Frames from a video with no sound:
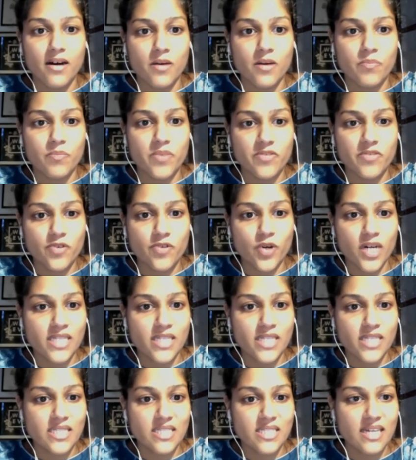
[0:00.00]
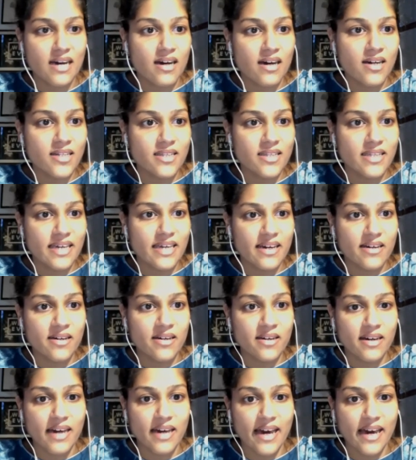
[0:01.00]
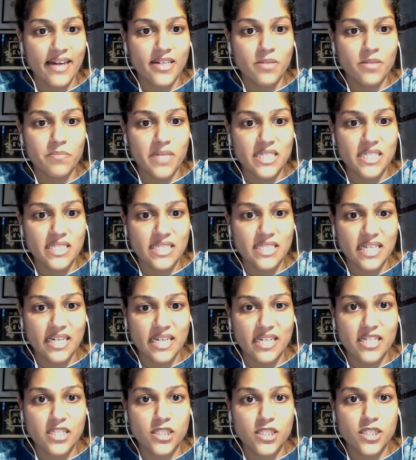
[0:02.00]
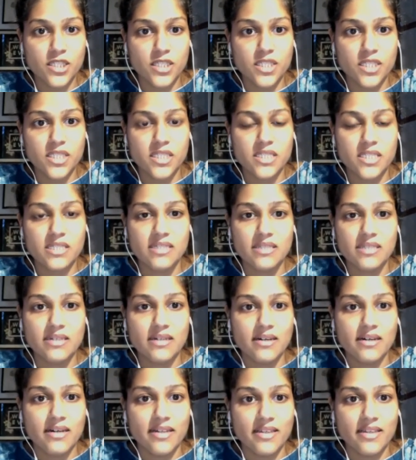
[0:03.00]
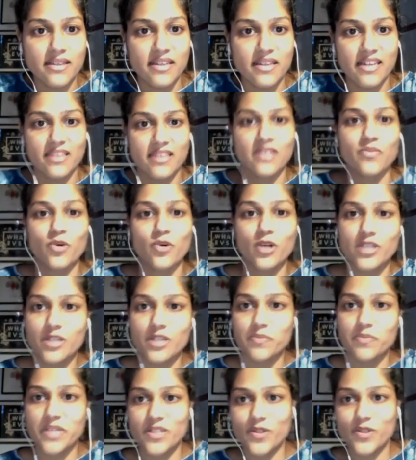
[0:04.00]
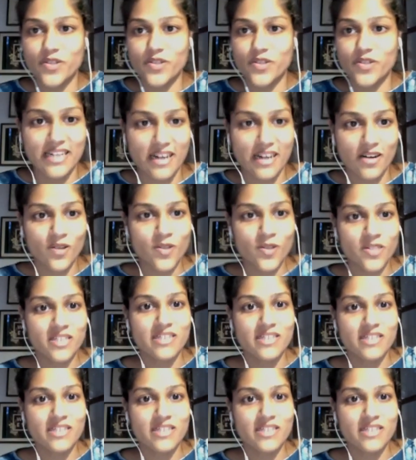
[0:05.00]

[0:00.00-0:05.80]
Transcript: Before I start, they had a message that they wanted me to read out.